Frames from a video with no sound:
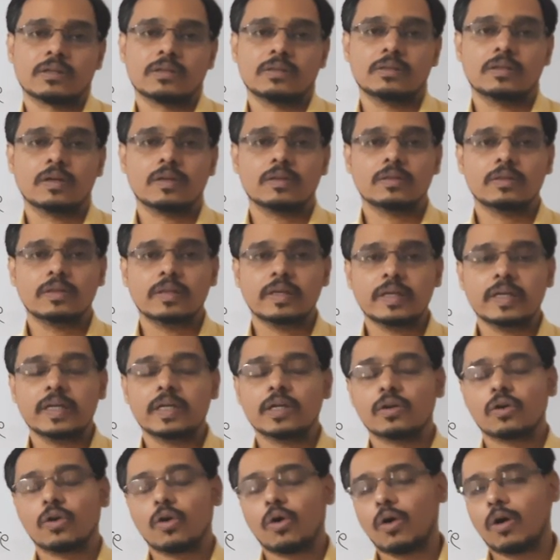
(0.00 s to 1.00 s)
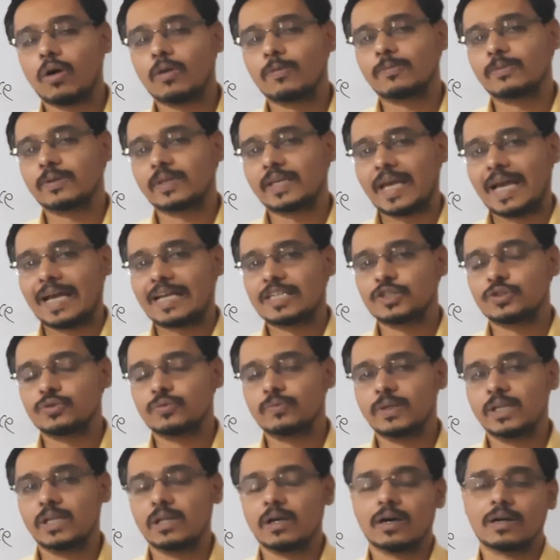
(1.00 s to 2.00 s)
the need of cash
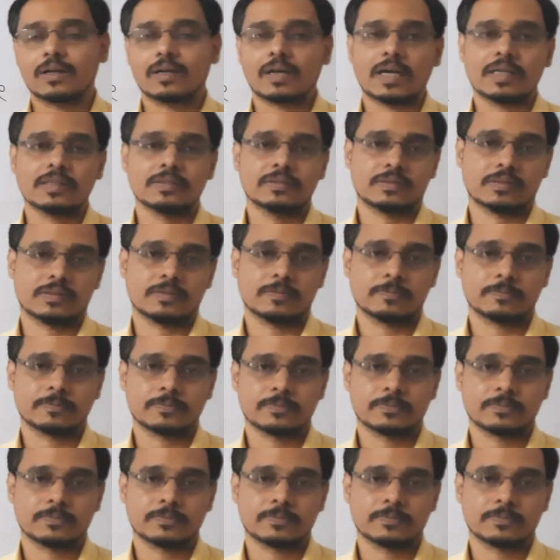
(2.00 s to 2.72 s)
will arise.